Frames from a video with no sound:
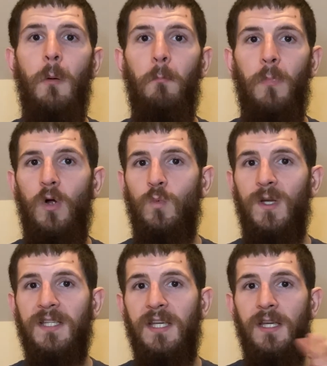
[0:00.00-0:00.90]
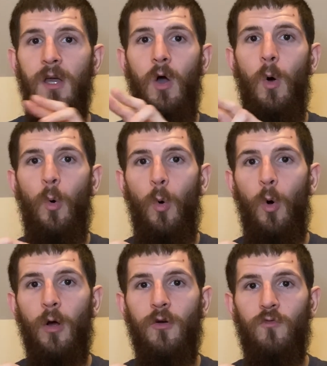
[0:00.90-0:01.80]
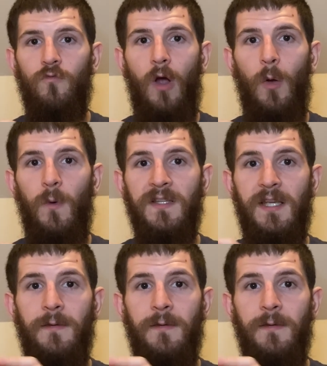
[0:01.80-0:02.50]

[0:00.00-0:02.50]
malt whiskey, or rye whiskey.